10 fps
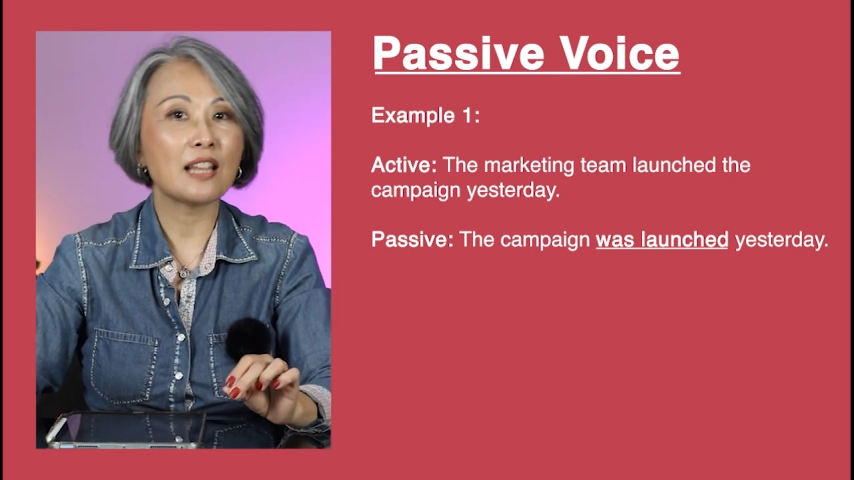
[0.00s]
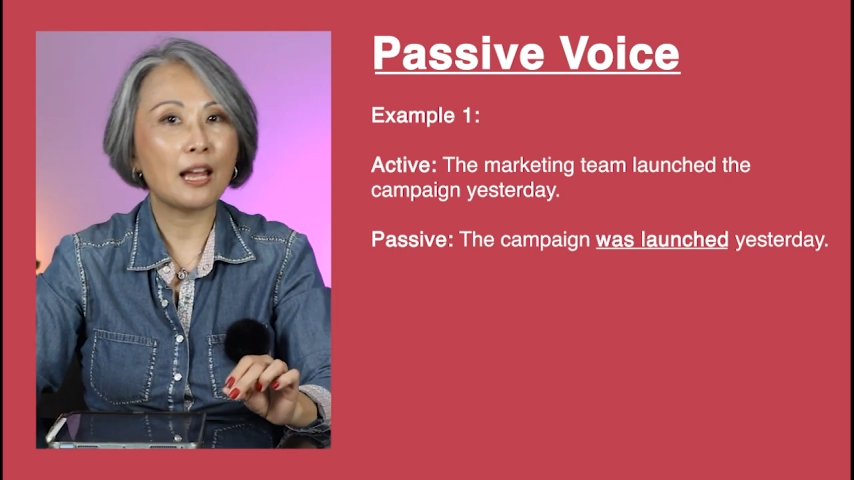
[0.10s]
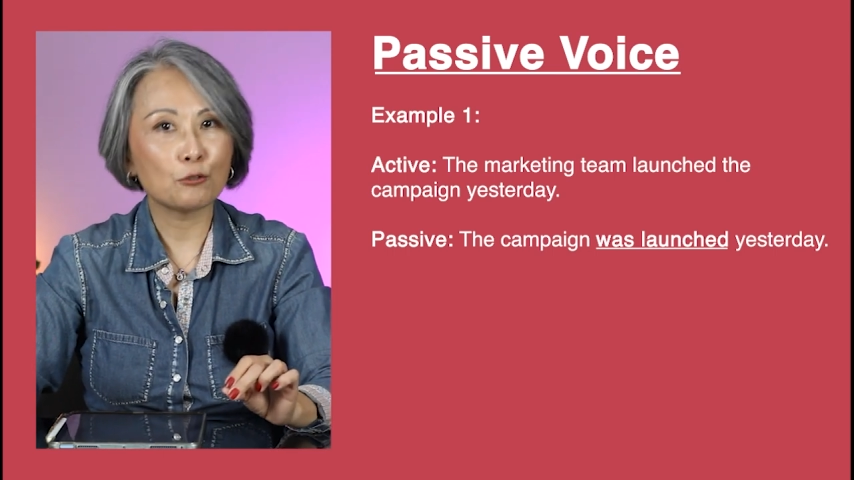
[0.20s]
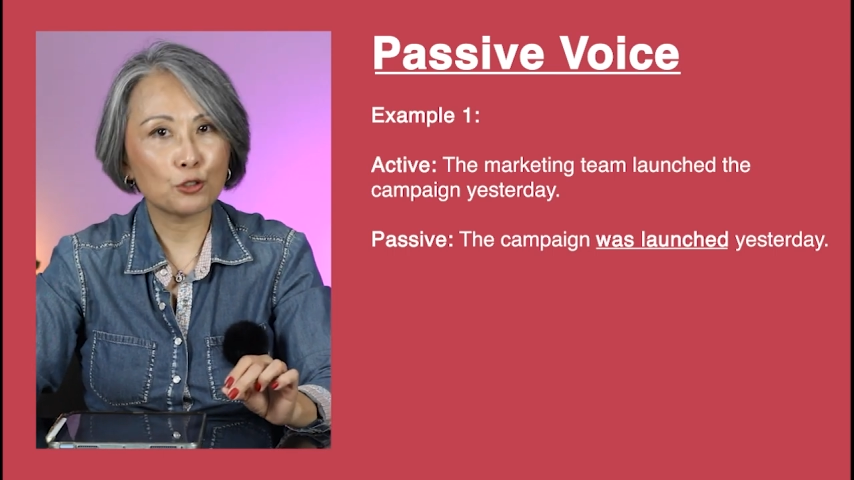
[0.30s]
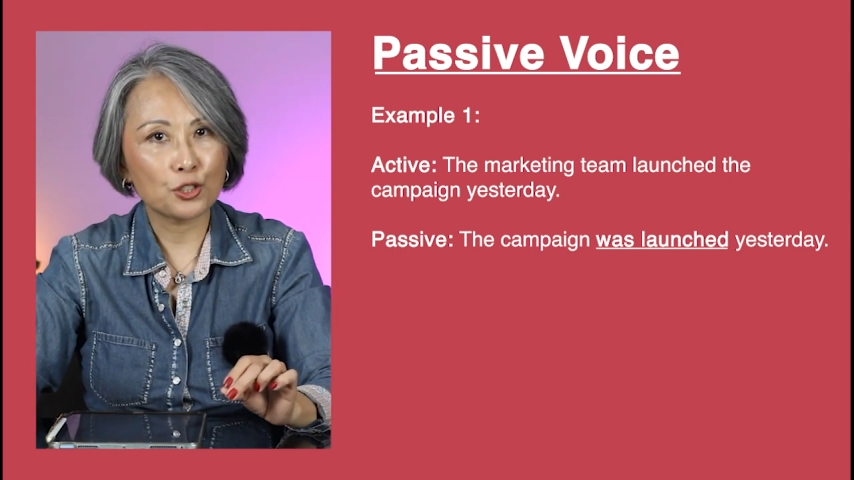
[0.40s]

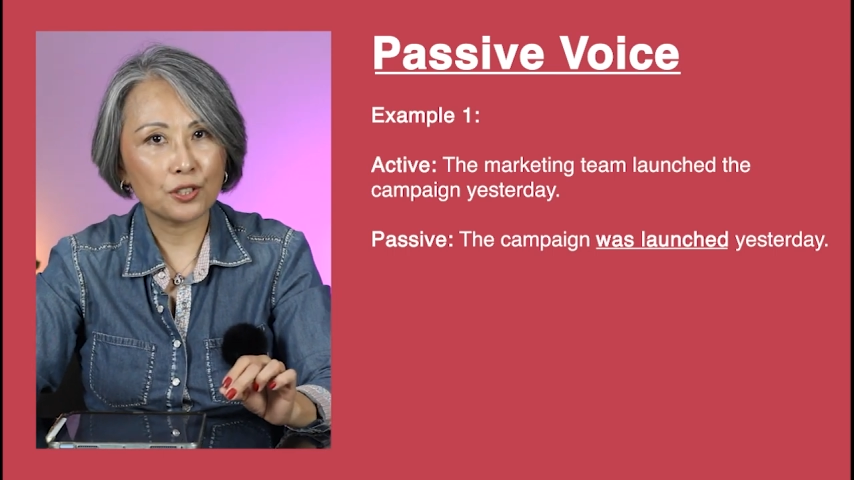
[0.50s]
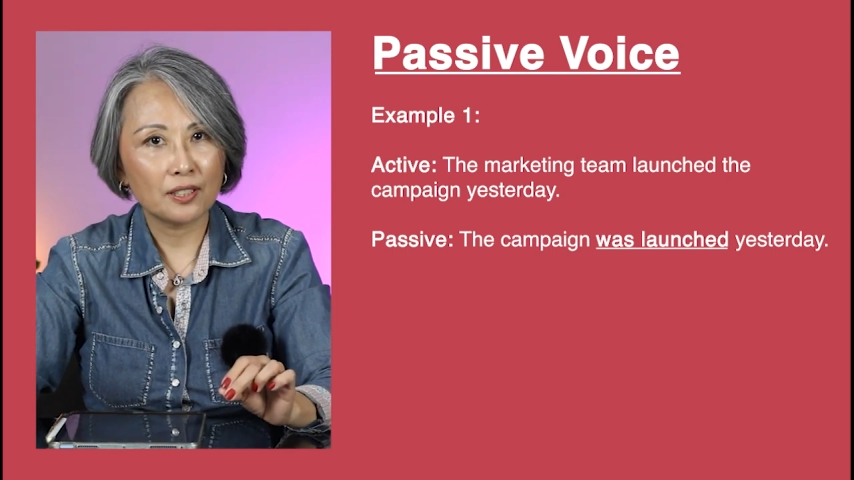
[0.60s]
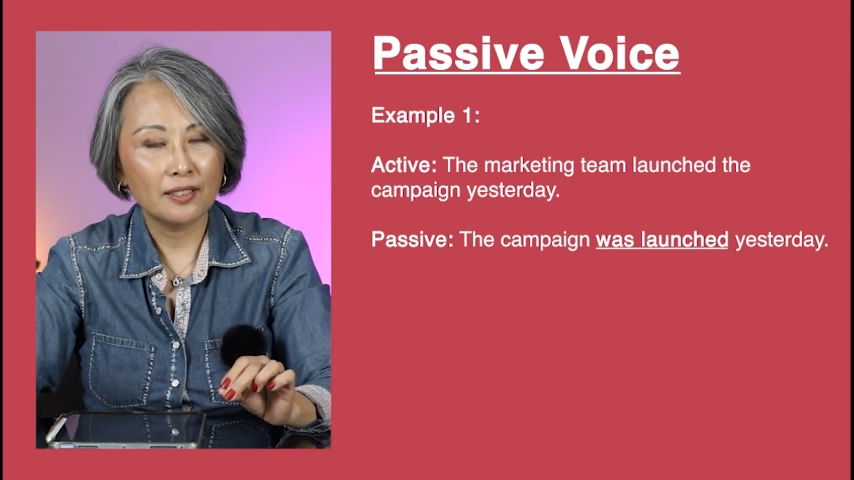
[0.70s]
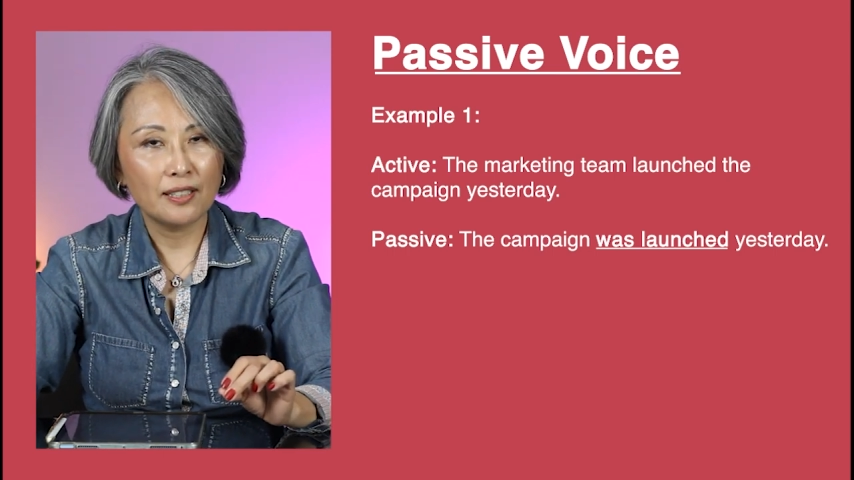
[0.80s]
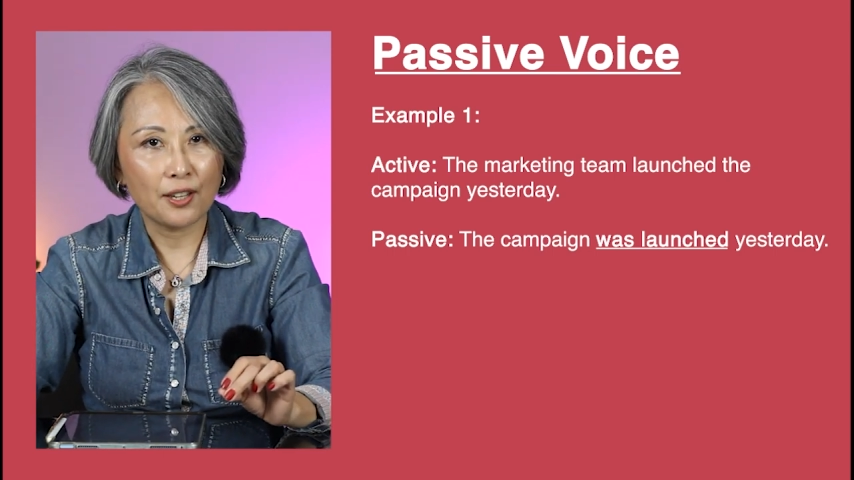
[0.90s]
launched
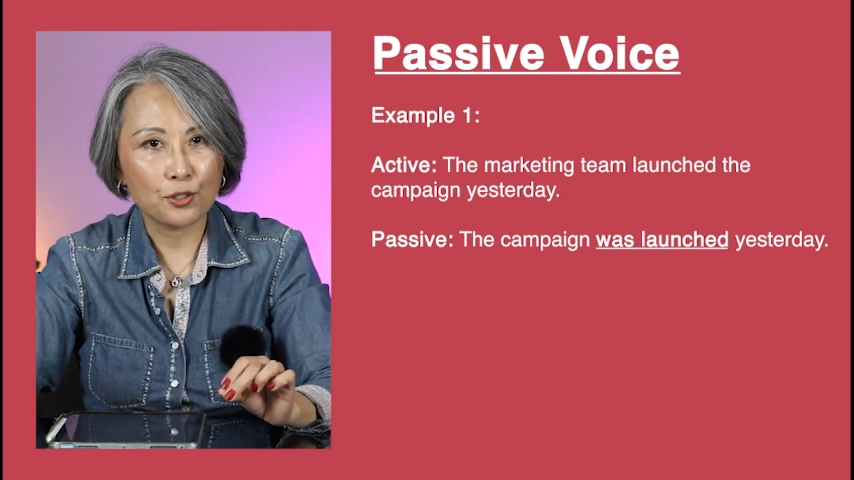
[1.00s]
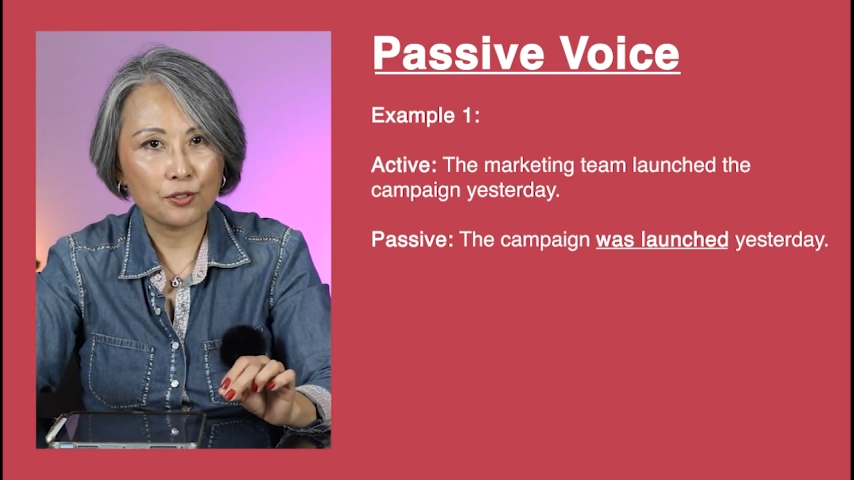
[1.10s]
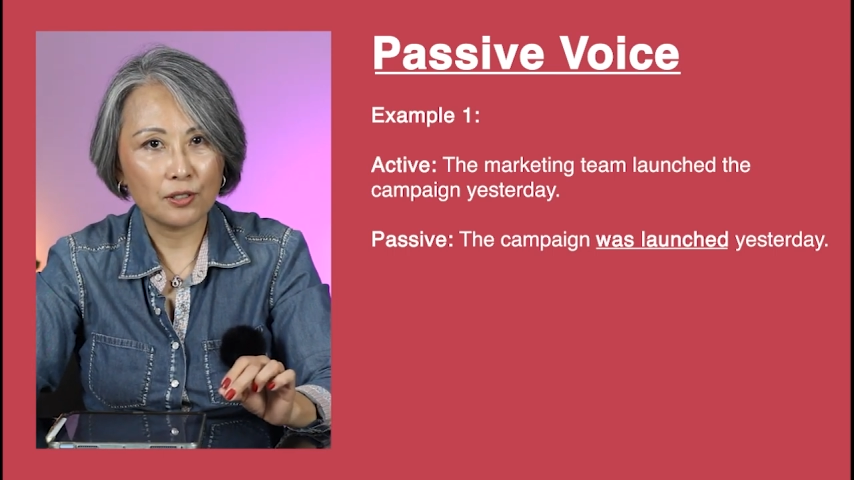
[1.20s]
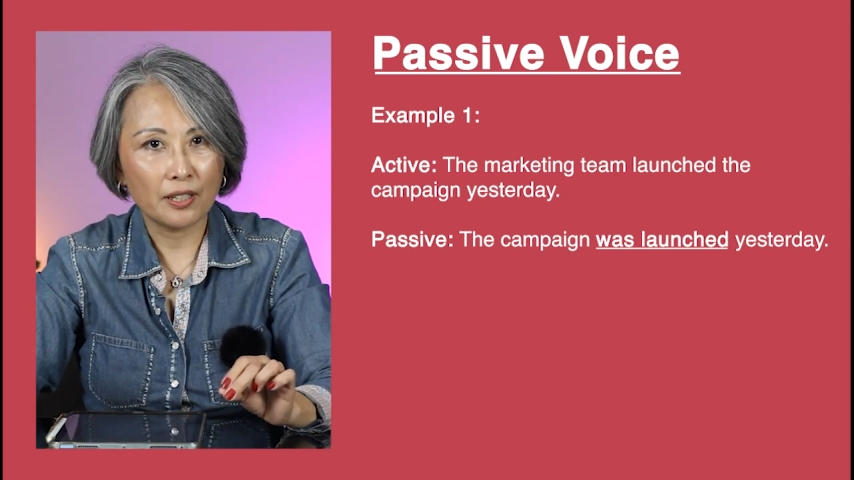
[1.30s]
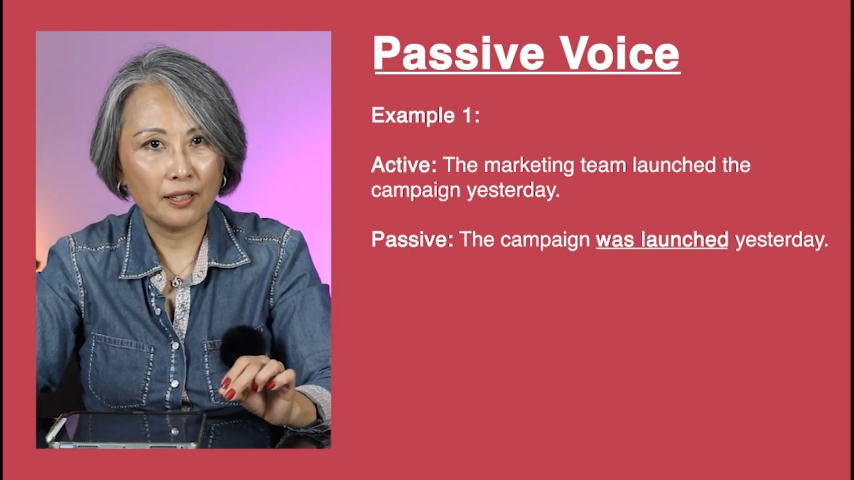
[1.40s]

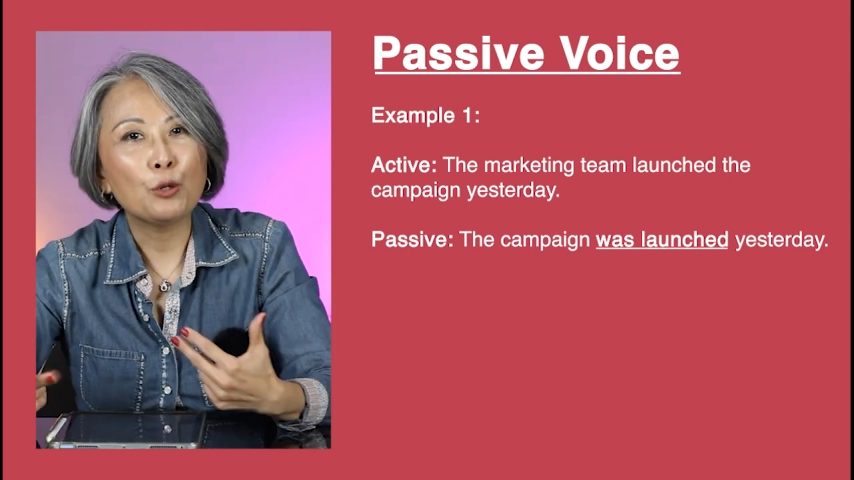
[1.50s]
yesterday.